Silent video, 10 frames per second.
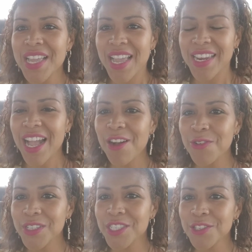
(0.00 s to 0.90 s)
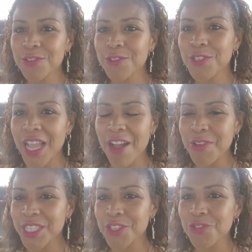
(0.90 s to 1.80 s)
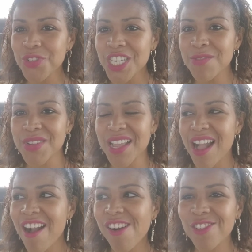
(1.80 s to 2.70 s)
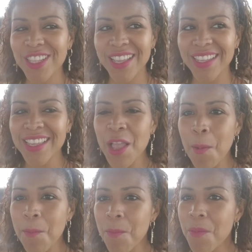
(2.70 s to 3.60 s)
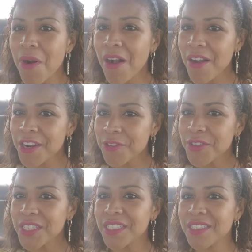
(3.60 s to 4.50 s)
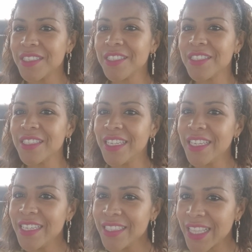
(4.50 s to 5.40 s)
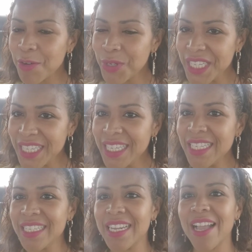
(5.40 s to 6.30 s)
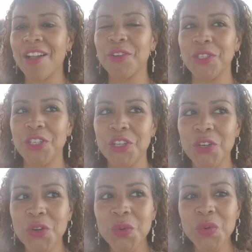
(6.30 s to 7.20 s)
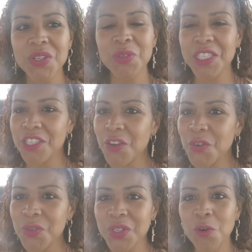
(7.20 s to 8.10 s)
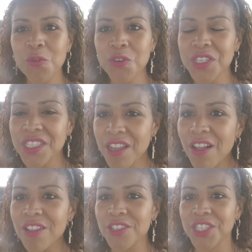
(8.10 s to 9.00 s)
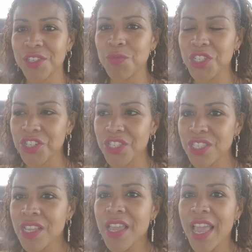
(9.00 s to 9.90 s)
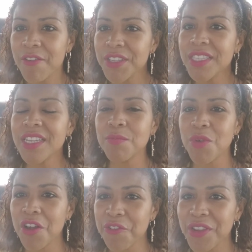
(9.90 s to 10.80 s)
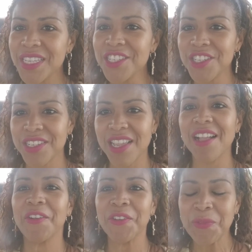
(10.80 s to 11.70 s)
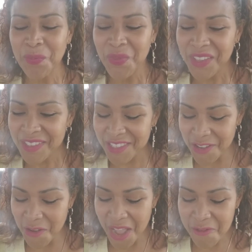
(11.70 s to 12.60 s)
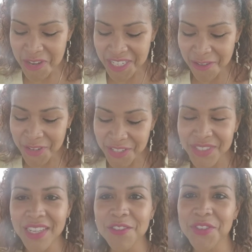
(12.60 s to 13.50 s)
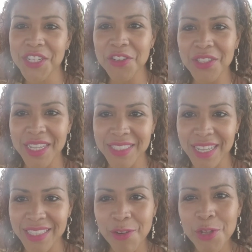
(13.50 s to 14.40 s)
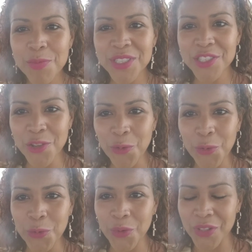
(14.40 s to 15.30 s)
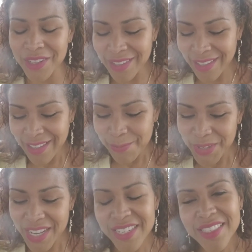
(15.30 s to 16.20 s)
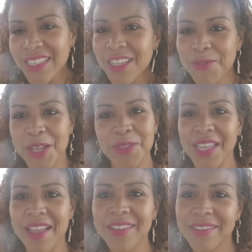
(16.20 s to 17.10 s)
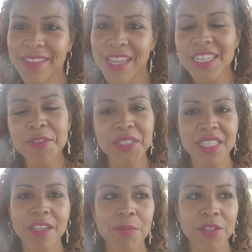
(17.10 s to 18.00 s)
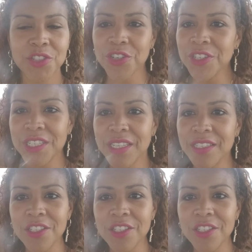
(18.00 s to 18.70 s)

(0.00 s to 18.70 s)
and how extreme and how like moderate we eat now. We don't overindulge, and we just everything in moderation now. So I wish I would have done a video like that. That would have been so cool. But I didn't think about that. I didn't even think about journaling